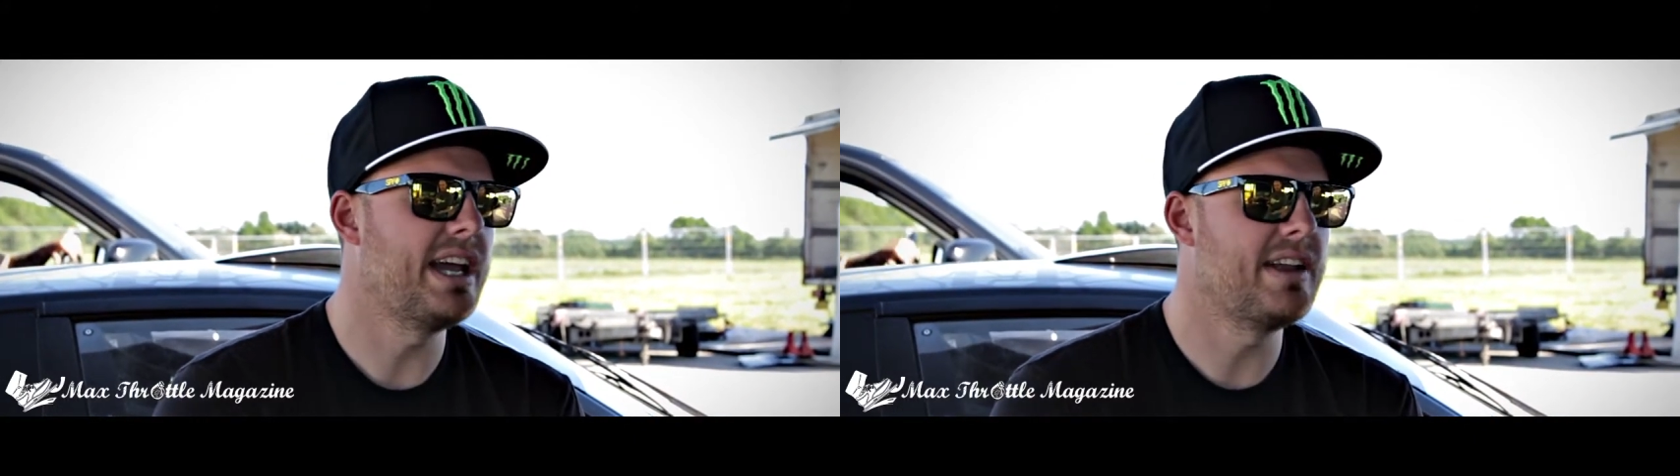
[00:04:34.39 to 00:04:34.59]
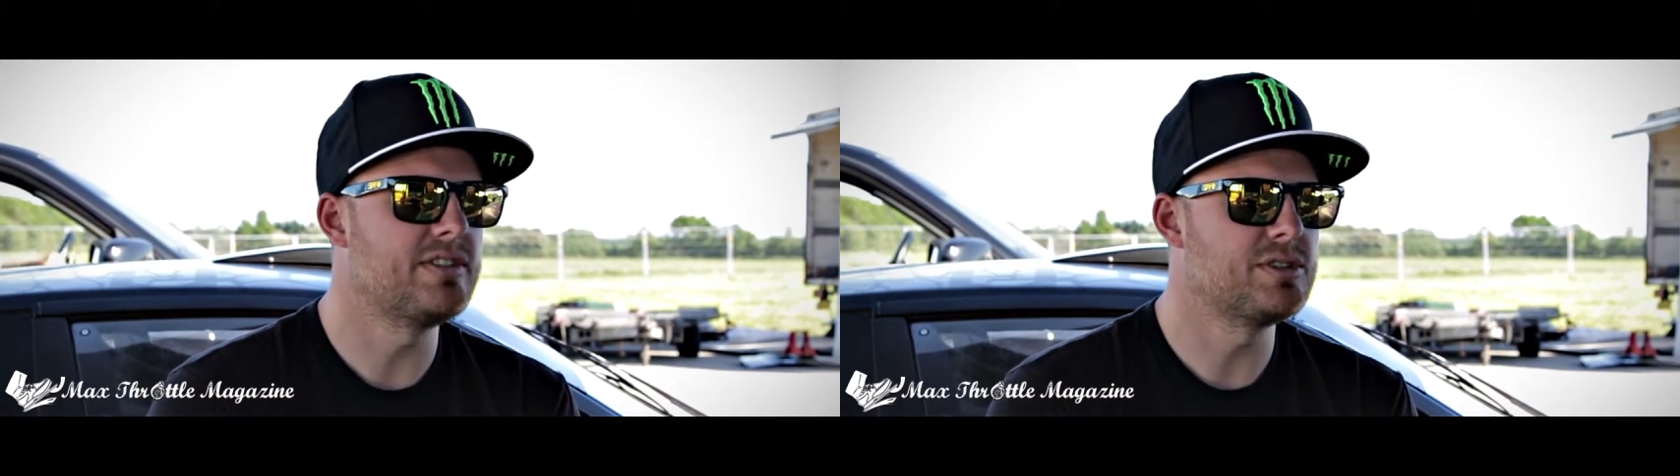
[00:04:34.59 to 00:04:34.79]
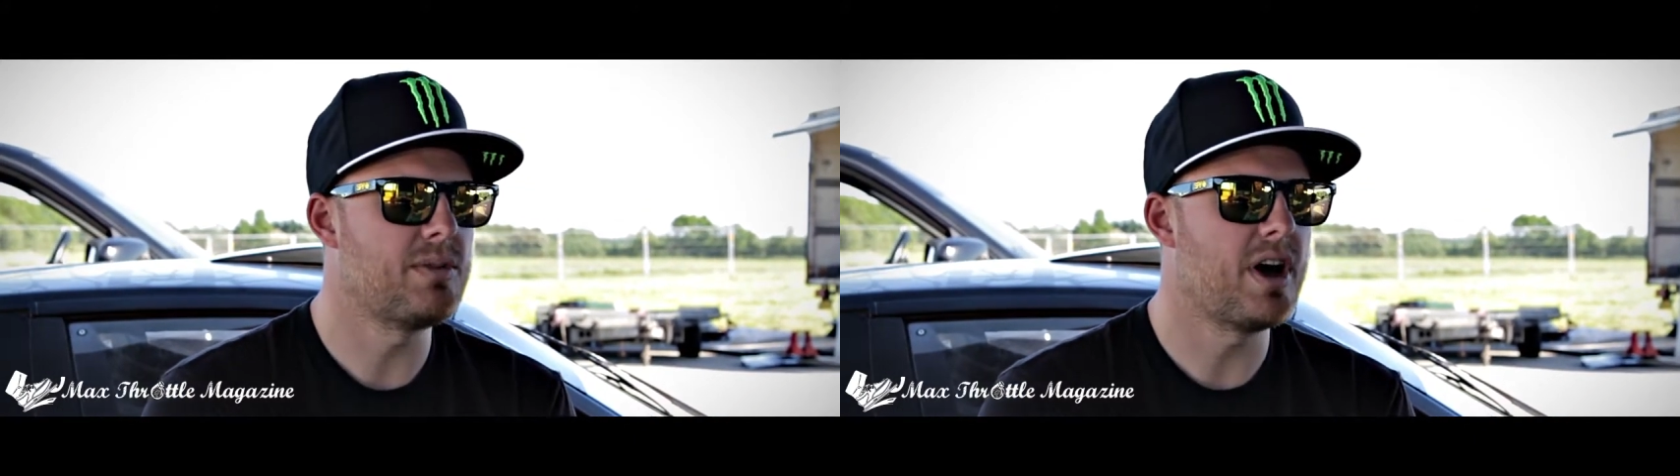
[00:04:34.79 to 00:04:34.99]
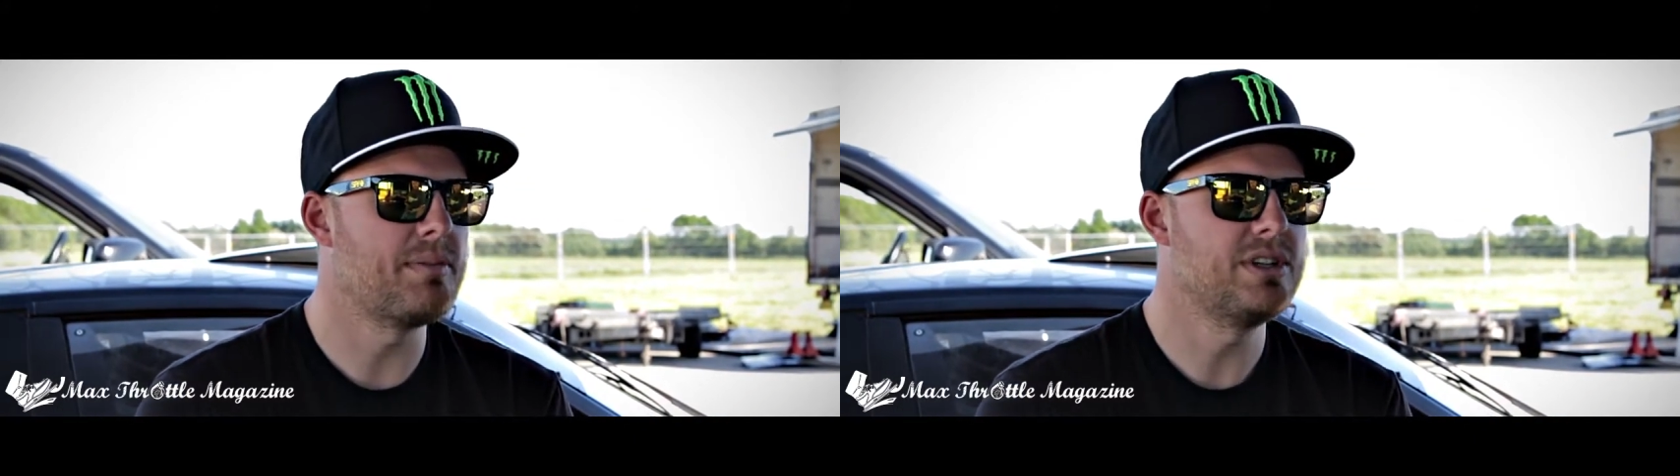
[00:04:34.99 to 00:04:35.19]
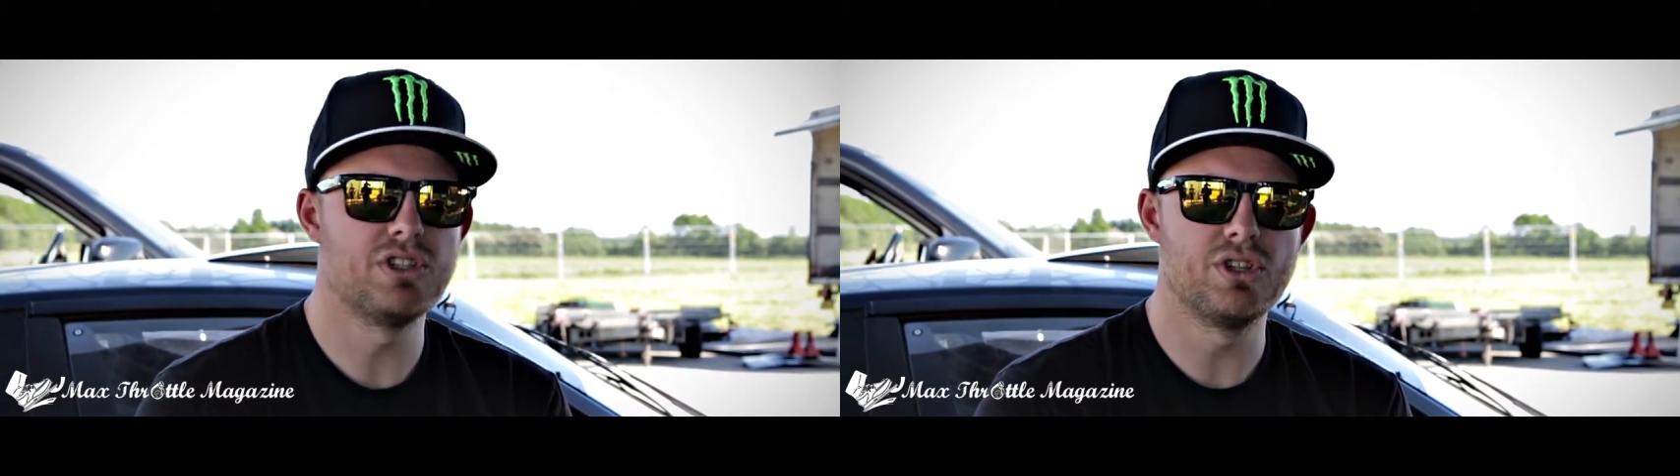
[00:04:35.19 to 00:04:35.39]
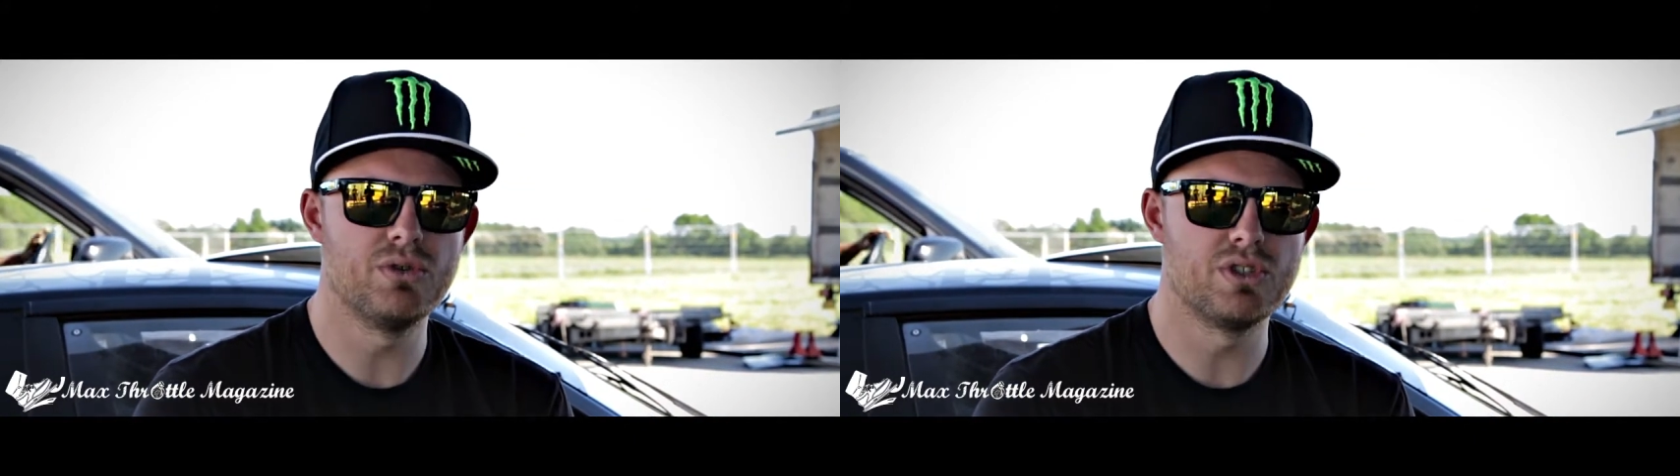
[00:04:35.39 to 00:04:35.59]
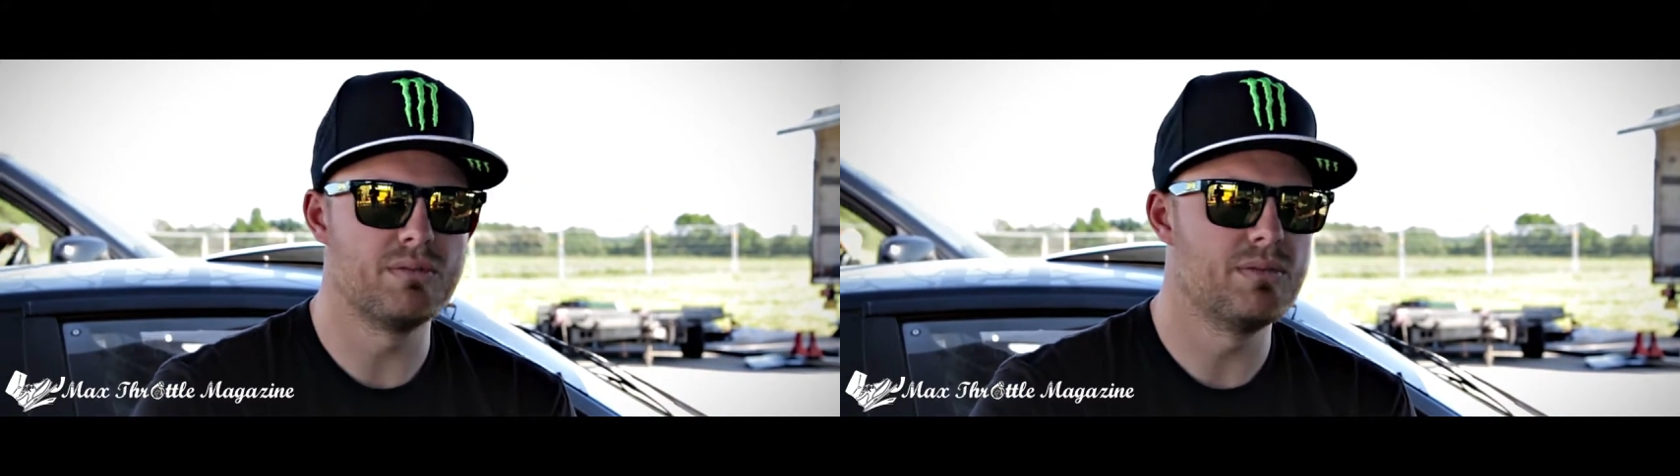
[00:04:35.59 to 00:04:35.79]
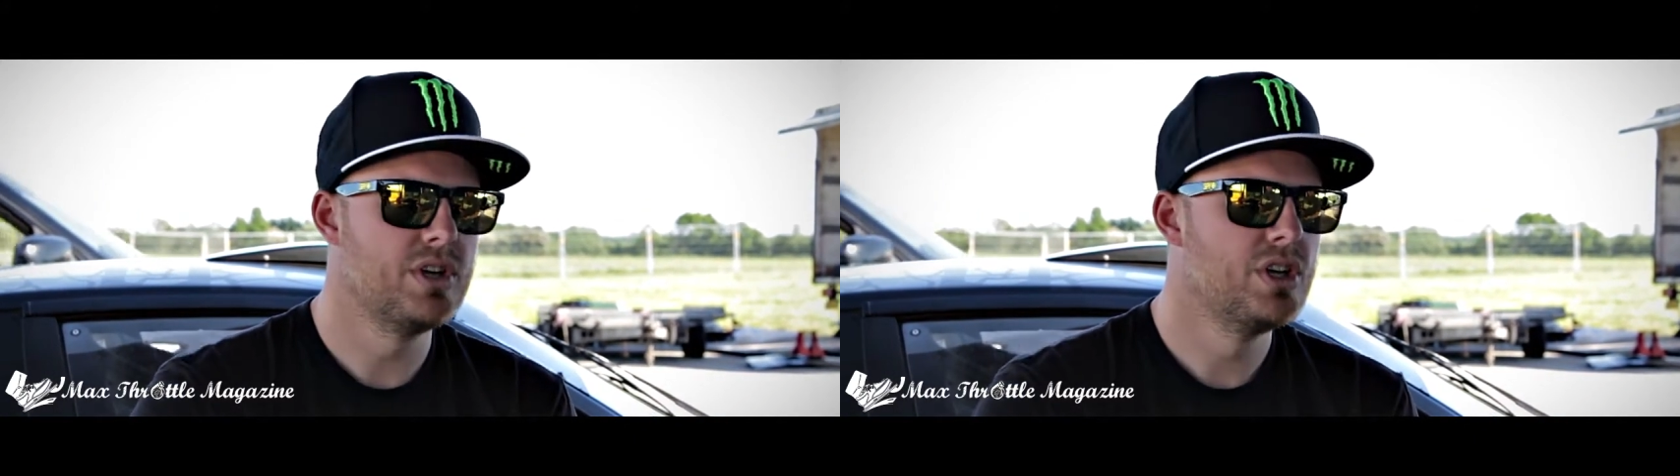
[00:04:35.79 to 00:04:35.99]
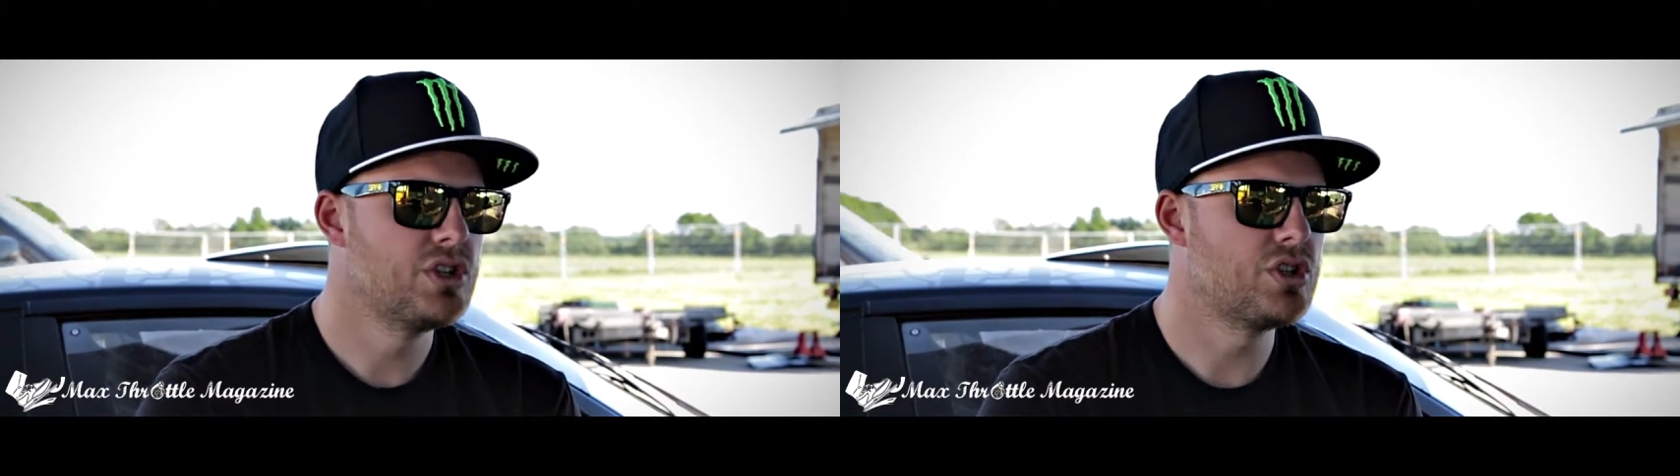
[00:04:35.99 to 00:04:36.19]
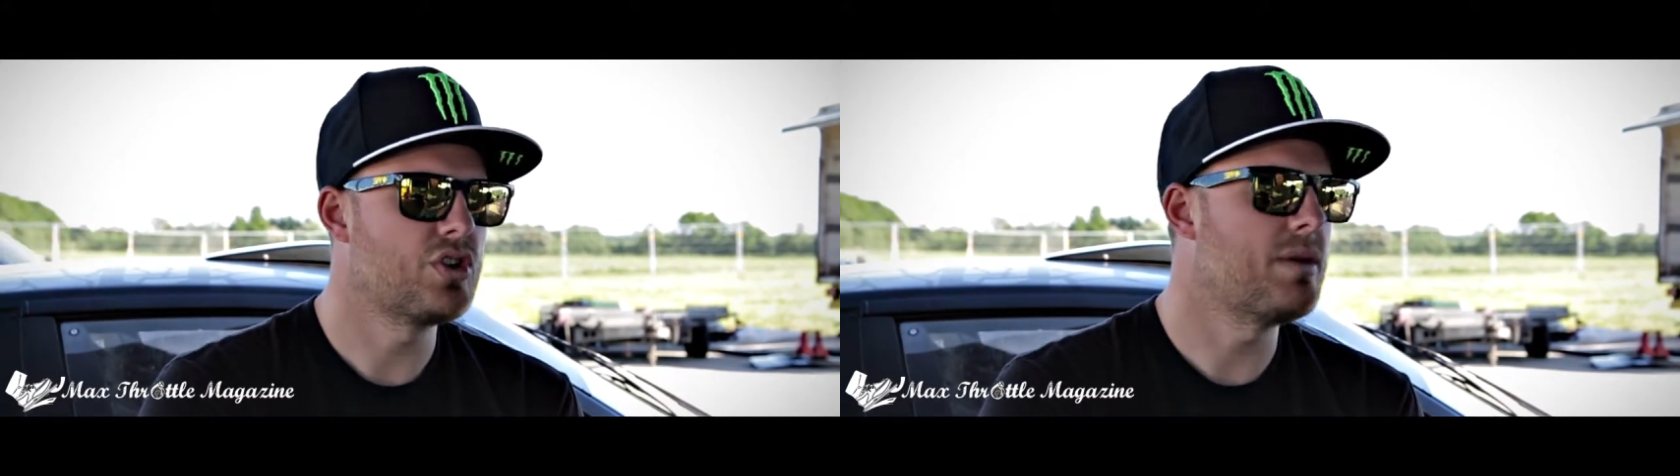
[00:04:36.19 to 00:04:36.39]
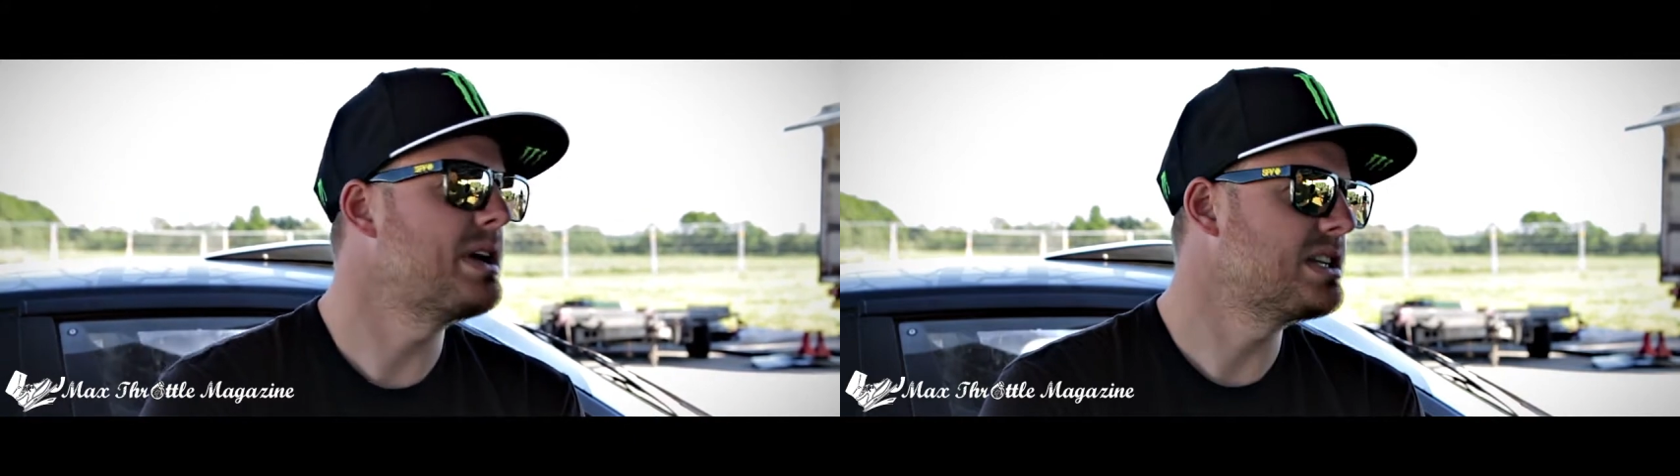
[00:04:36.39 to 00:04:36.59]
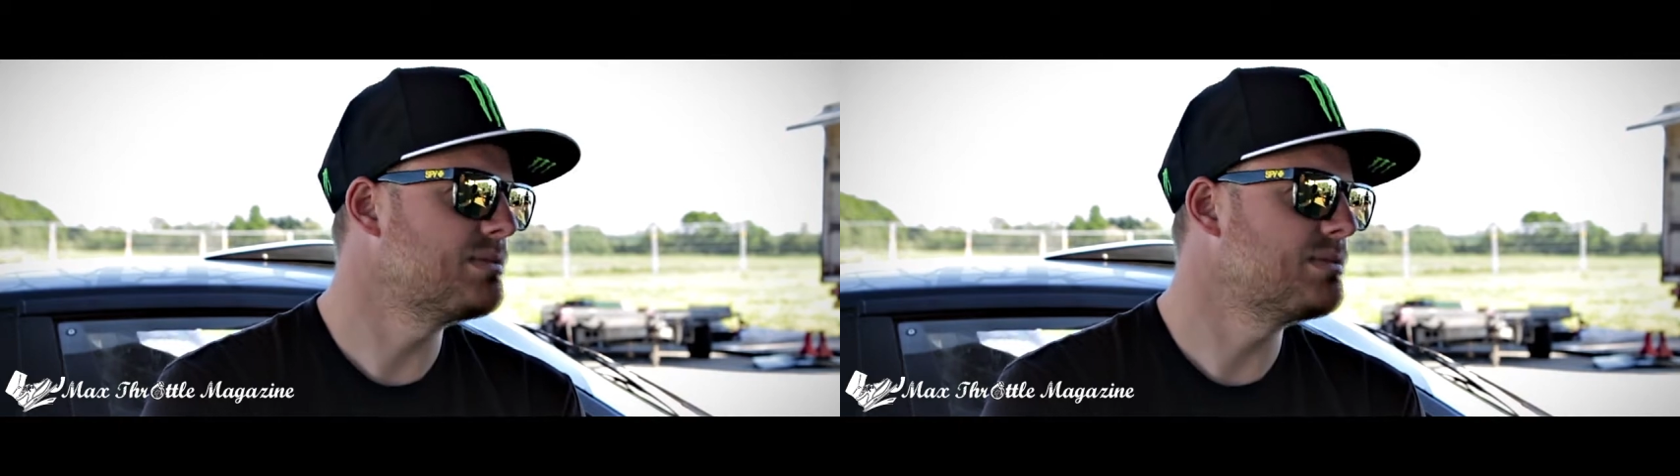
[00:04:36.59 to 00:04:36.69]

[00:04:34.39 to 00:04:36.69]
It inspired me to try and make